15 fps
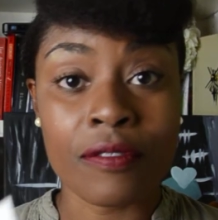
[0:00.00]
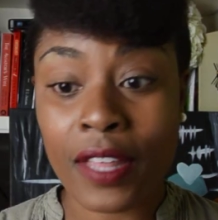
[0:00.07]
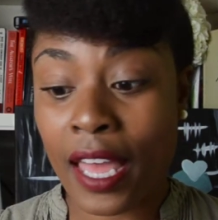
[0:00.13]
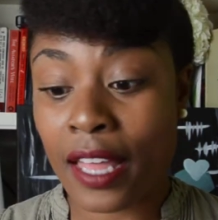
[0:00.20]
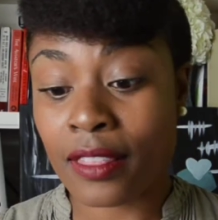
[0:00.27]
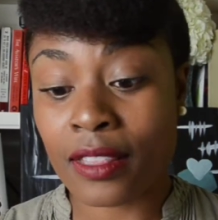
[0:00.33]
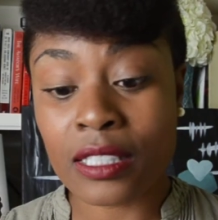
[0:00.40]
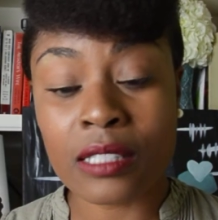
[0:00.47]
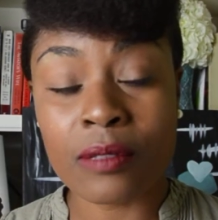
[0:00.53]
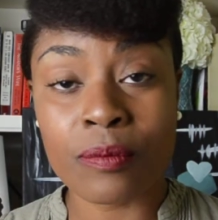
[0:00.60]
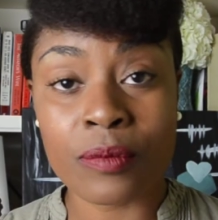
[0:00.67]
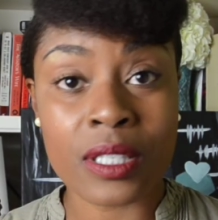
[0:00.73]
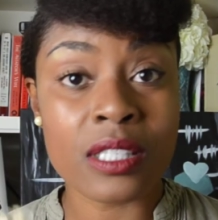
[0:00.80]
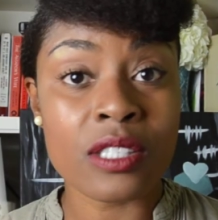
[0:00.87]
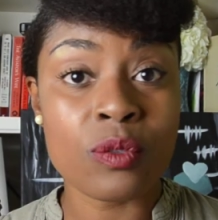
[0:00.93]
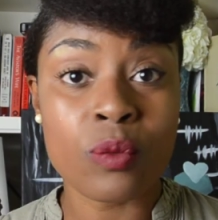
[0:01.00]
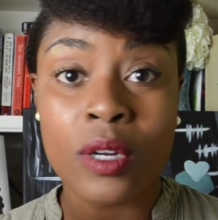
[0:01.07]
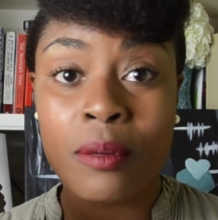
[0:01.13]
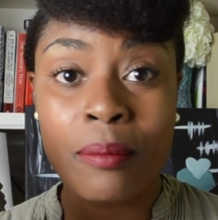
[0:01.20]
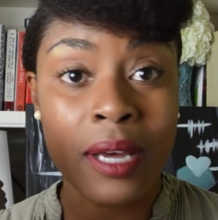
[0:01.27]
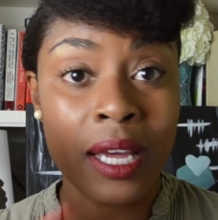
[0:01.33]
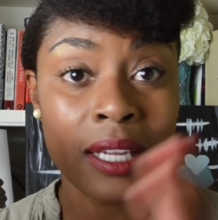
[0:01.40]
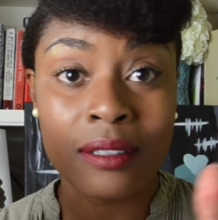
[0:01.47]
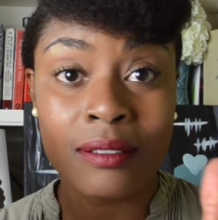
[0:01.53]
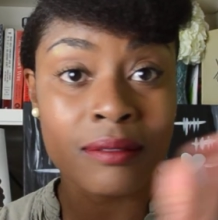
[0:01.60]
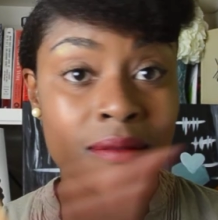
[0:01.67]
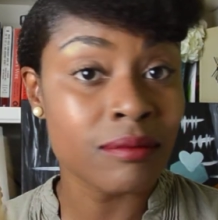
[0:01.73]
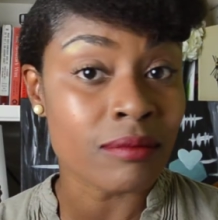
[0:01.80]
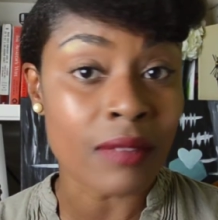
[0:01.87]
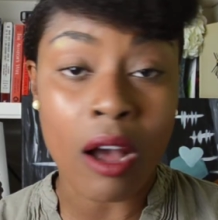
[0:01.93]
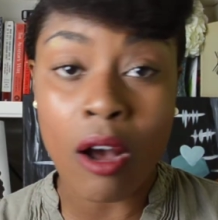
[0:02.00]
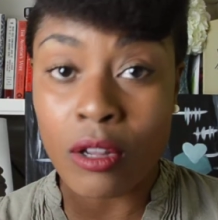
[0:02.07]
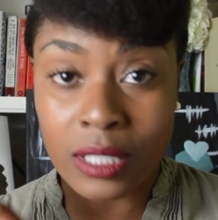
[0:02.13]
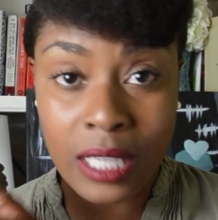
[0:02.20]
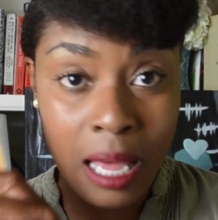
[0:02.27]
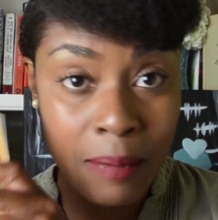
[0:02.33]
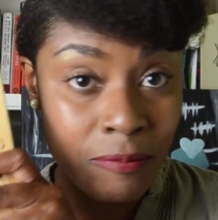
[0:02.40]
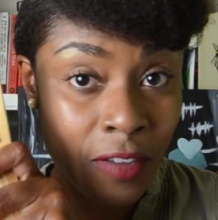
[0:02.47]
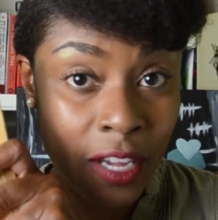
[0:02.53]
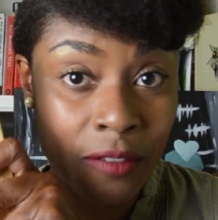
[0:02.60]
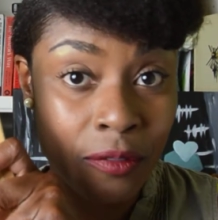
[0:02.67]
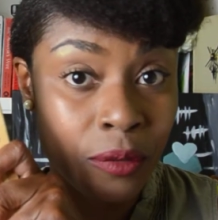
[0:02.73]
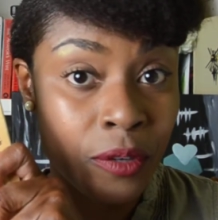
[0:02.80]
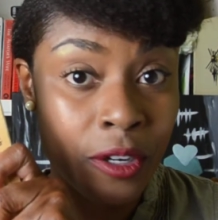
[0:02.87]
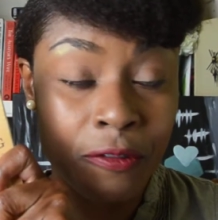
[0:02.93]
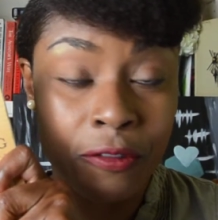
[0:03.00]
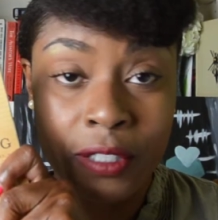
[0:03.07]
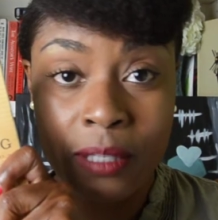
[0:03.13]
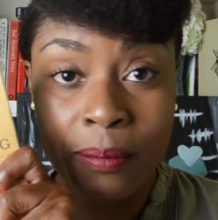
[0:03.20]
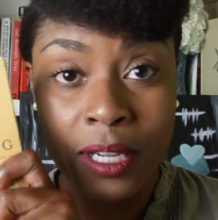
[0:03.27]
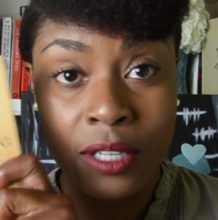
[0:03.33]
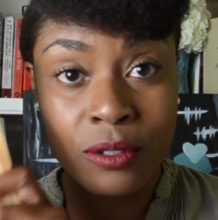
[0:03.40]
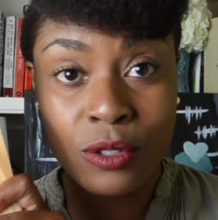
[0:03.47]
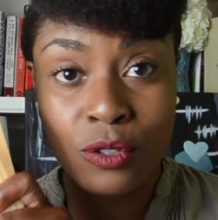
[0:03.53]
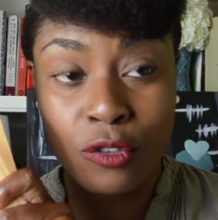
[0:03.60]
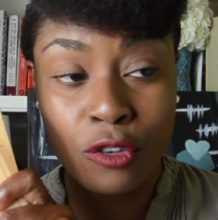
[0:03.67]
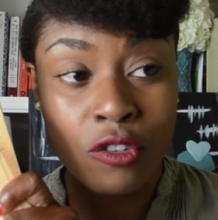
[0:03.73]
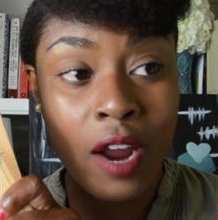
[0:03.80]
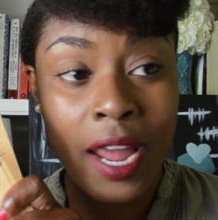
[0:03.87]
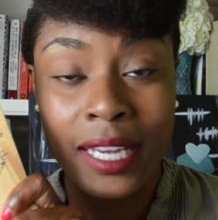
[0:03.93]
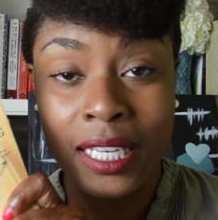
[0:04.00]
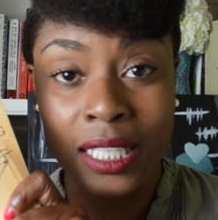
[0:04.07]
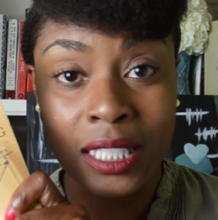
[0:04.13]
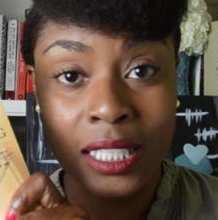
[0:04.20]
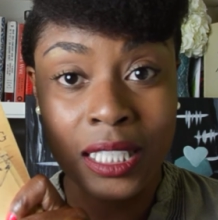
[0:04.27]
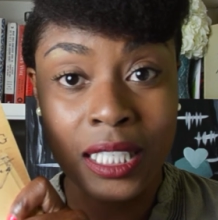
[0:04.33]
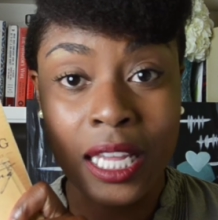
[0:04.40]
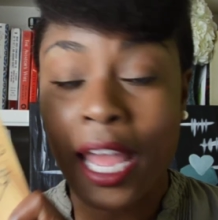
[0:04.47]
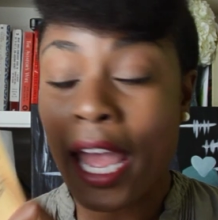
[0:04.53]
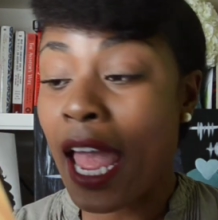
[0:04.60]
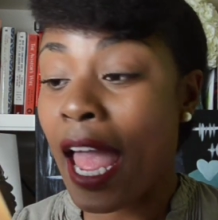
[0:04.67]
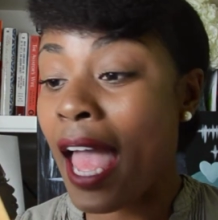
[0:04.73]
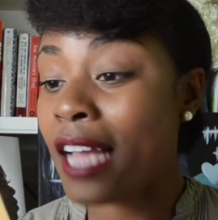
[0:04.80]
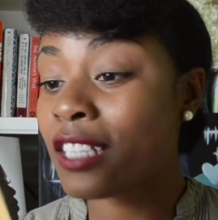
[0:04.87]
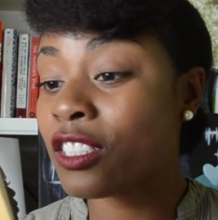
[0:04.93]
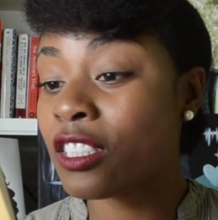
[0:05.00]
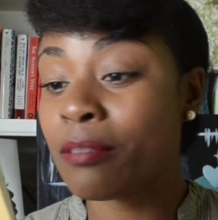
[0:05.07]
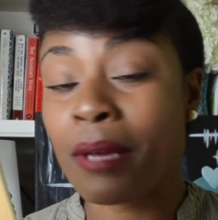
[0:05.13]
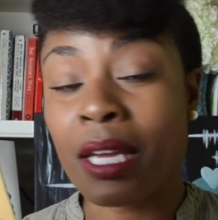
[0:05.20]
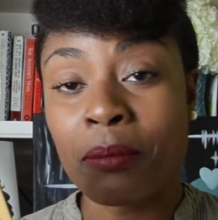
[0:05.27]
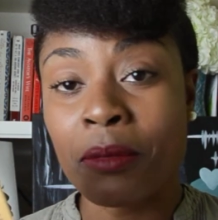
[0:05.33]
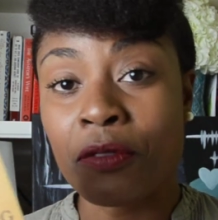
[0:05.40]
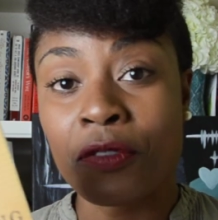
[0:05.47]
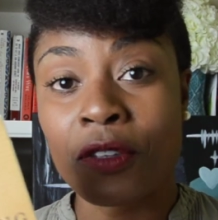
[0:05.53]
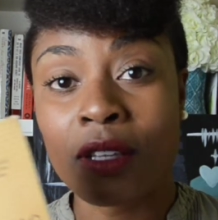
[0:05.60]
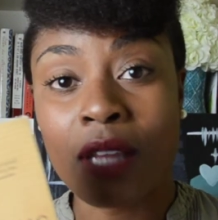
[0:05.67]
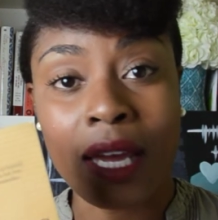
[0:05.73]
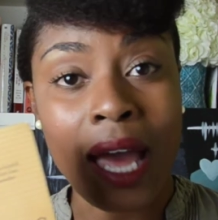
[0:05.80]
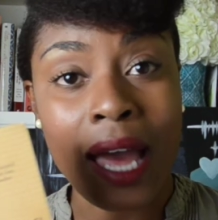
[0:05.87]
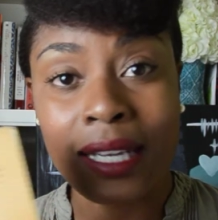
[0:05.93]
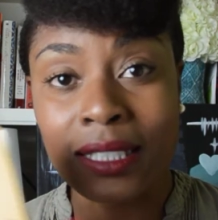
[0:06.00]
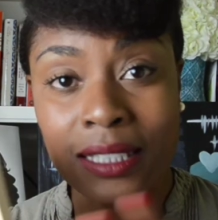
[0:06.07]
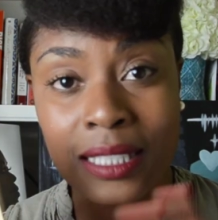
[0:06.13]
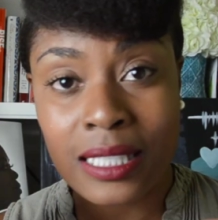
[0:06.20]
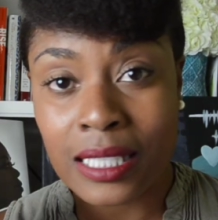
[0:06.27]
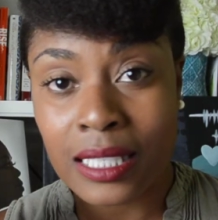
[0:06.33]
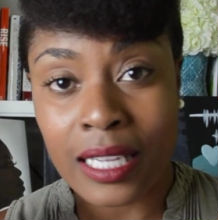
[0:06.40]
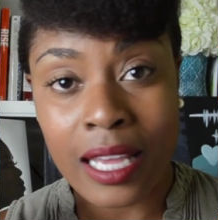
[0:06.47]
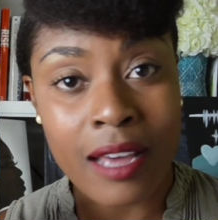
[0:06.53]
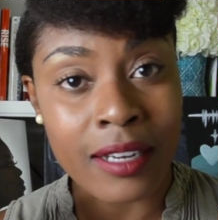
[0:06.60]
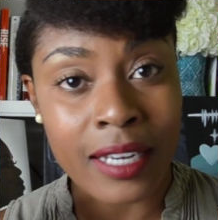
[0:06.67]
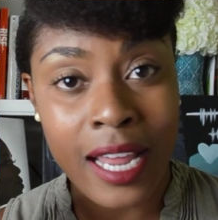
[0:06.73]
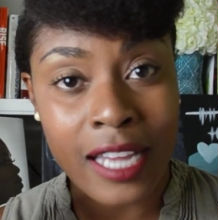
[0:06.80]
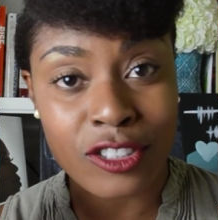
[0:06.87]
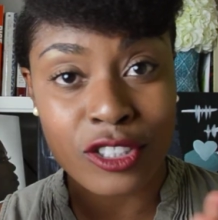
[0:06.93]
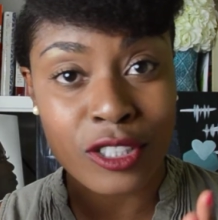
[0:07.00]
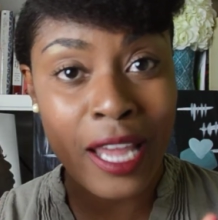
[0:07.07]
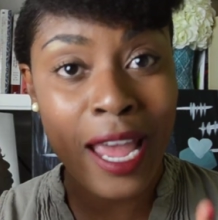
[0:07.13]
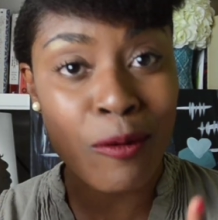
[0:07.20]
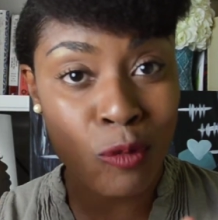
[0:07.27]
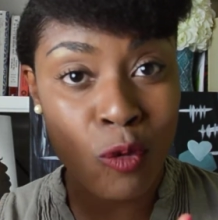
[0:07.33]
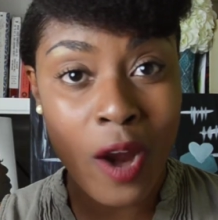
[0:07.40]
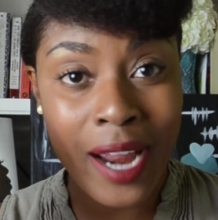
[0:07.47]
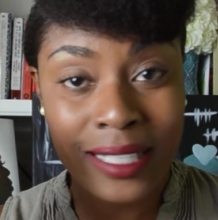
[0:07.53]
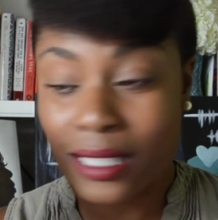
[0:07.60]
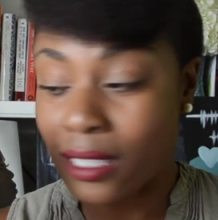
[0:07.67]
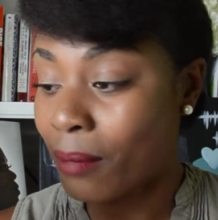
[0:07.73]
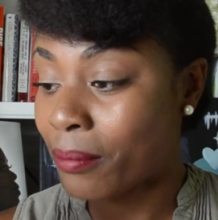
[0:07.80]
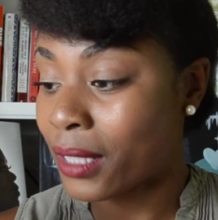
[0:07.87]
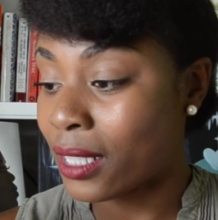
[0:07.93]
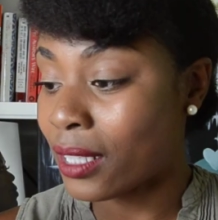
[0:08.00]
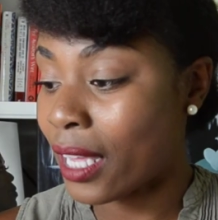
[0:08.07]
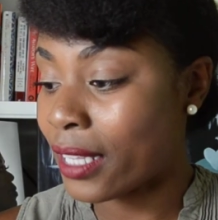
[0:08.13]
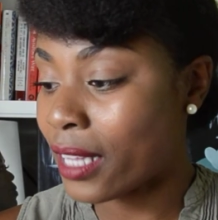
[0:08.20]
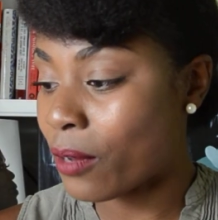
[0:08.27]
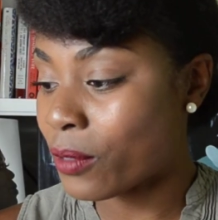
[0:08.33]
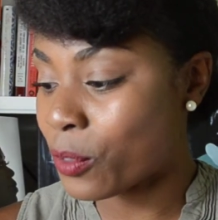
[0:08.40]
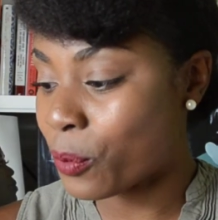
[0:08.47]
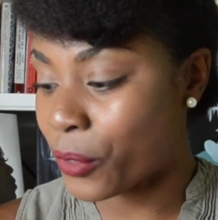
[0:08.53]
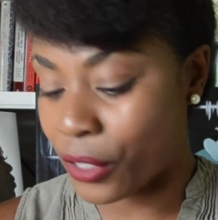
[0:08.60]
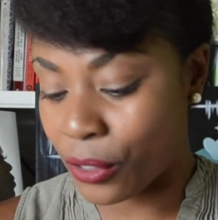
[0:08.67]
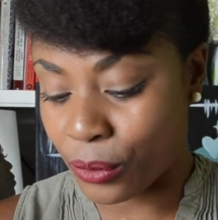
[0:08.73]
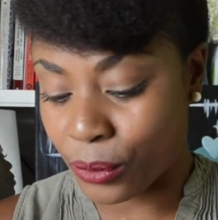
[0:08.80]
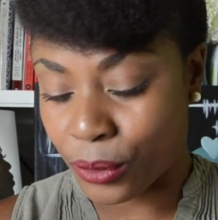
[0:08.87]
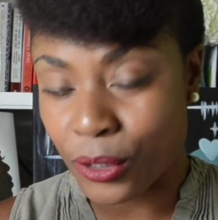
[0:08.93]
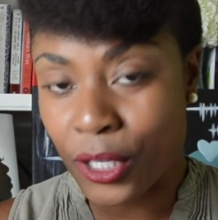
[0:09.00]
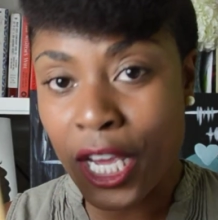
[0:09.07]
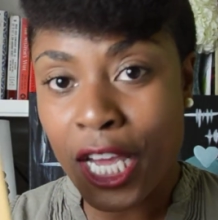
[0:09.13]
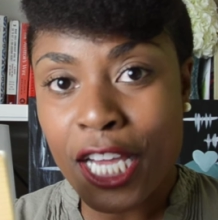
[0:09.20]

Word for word: that. This, this is one of my all-time favorite reference manuals for writing and he actually made me feel like I could just sit down and actually write something like that was pretty cool